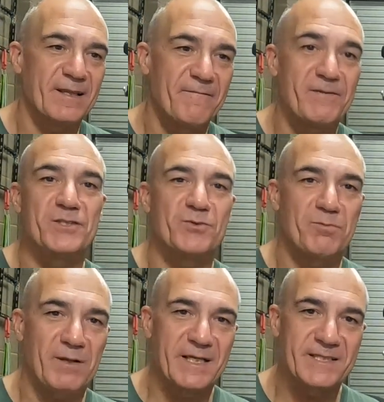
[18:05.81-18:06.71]
the visual
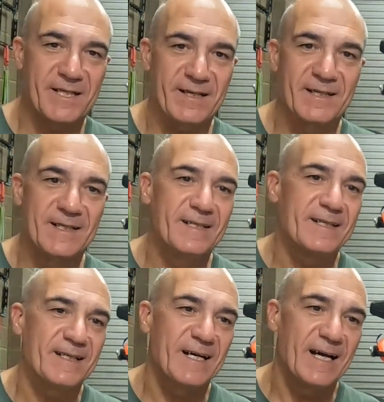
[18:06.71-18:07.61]
pleasure,
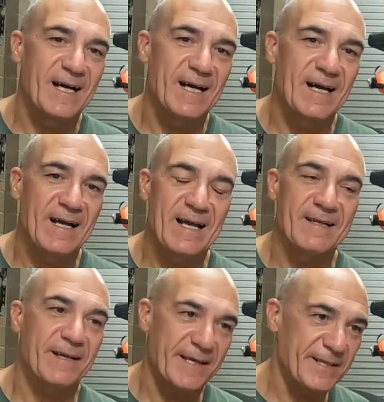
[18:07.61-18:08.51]

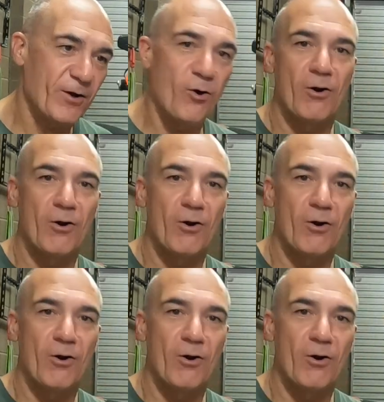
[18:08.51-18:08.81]
and I get the